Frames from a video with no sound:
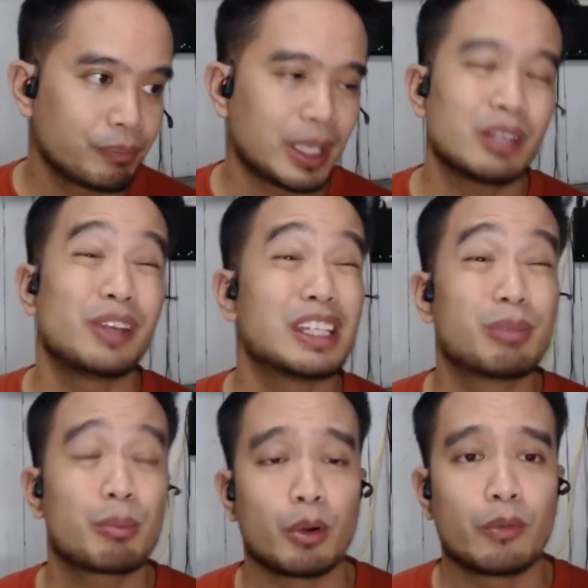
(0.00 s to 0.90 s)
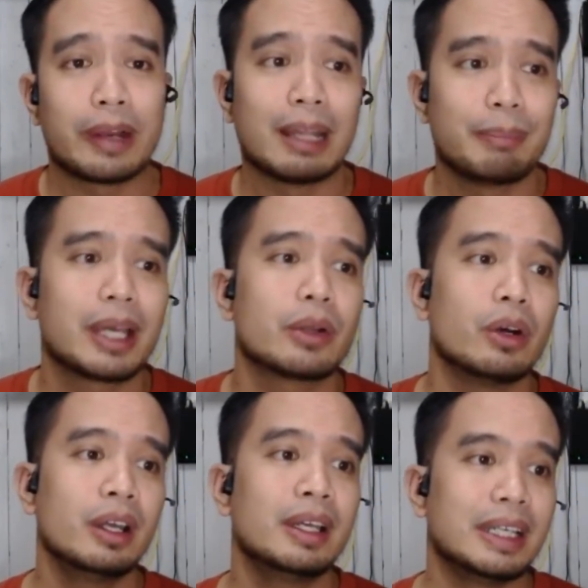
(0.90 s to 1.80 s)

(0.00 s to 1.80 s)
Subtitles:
Parang Facebook profile, pero